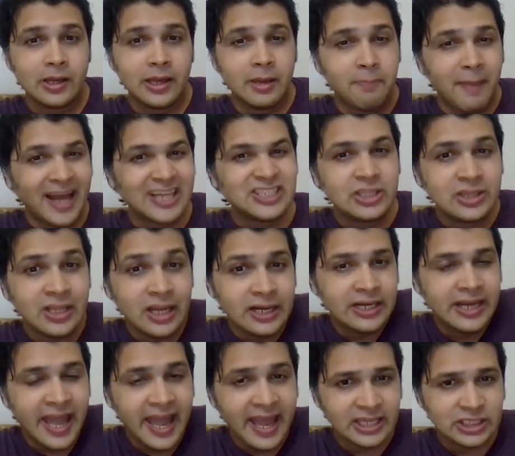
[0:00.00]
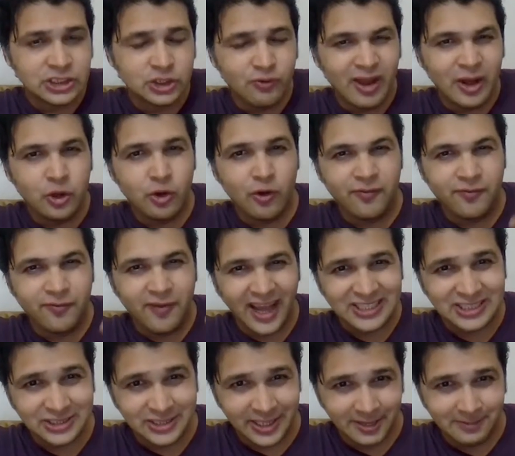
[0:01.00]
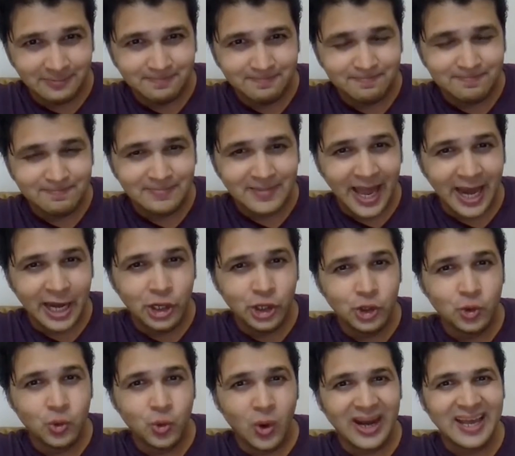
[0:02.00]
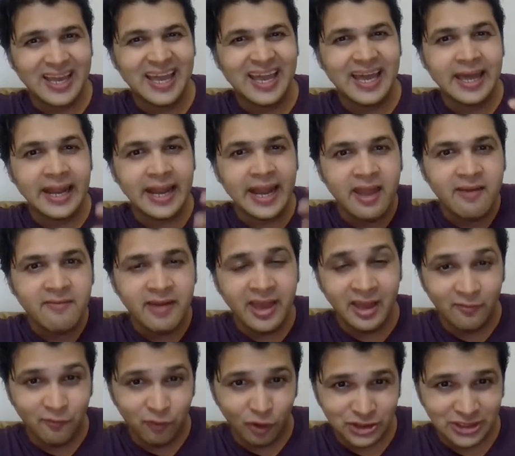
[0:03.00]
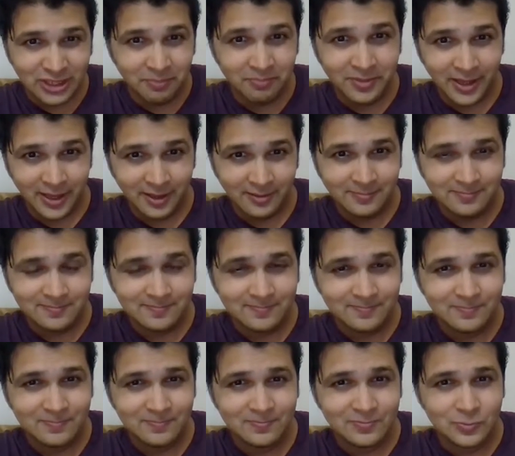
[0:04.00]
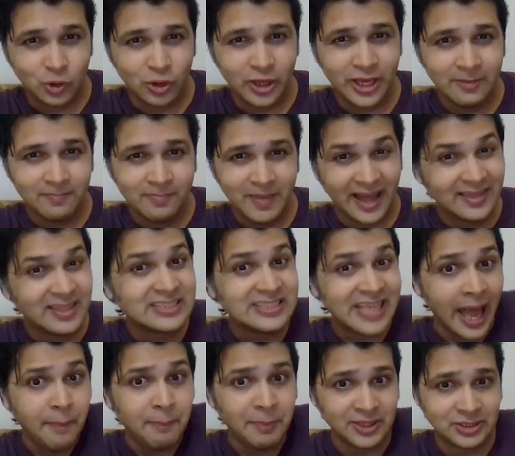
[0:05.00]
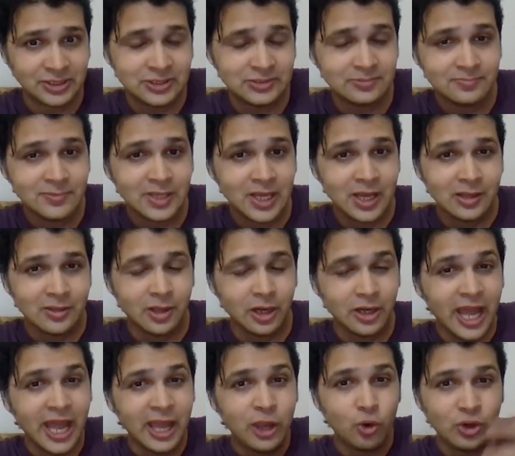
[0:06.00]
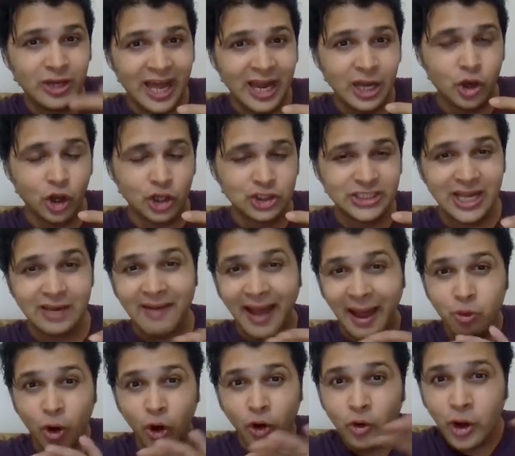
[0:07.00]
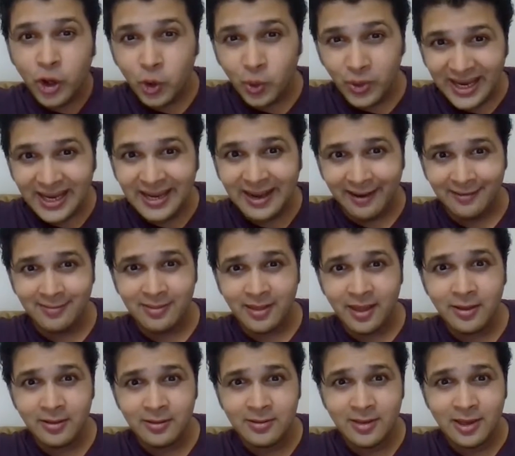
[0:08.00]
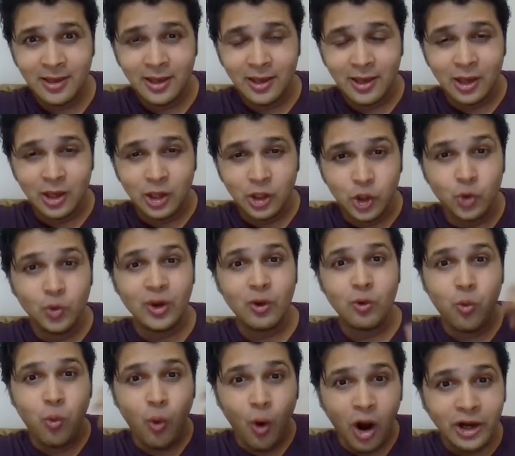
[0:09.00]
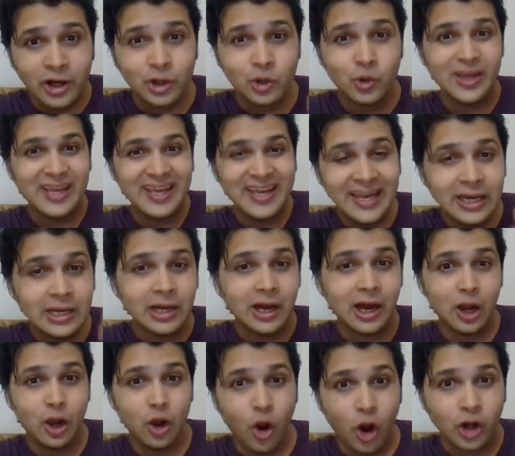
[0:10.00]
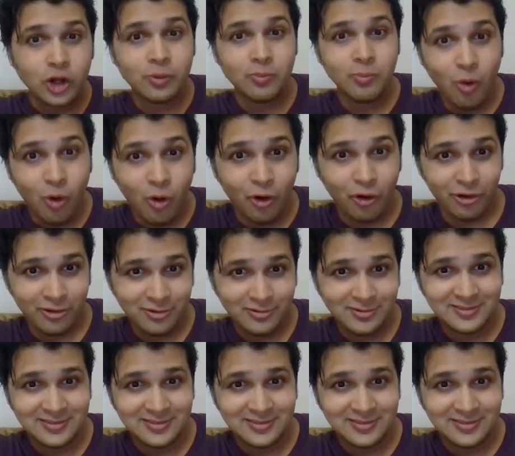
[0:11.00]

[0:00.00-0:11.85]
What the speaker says: imagine the days when you're fasting and you are craving for something. Okay, and this happens. The day you tell yourself, I'm not going to eat anything, you will want to eat a lot more.